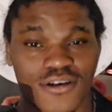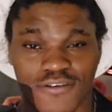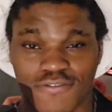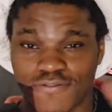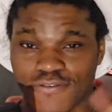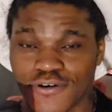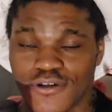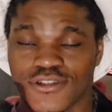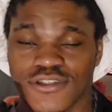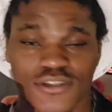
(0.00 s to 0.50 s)

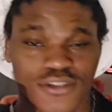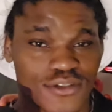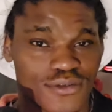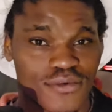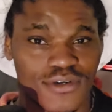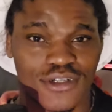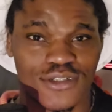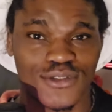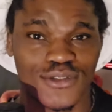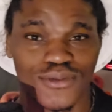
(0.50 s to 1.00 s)
First season
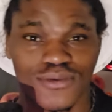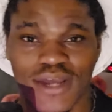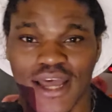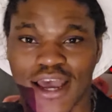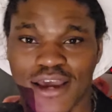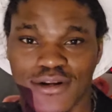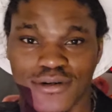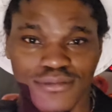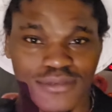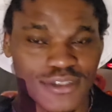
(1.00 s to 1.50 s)
1 and 2,
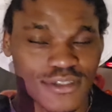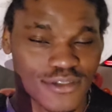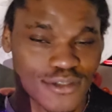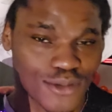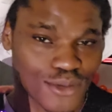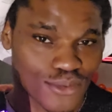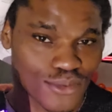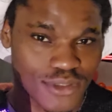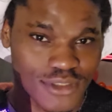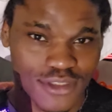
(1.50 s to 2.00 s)
Adam.
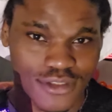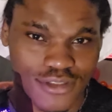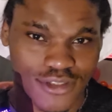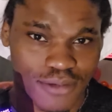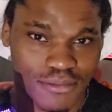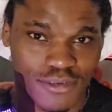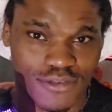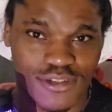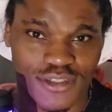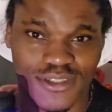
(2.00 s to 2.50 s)
Season 3,
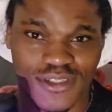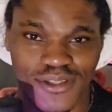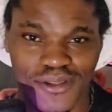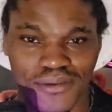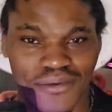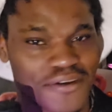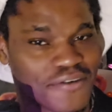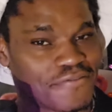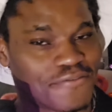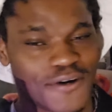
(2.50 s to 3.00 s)
some of season
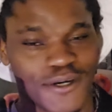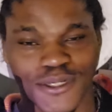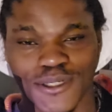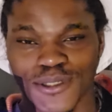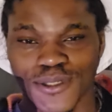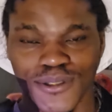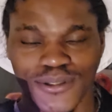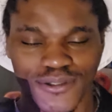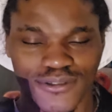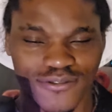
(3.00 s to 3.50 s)
3, funny
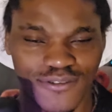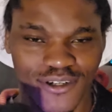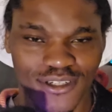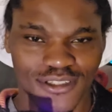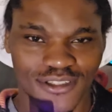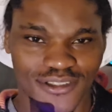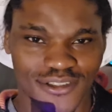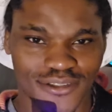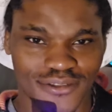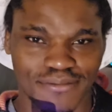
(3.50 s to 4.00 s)

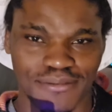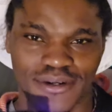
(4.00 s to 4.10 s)
dude.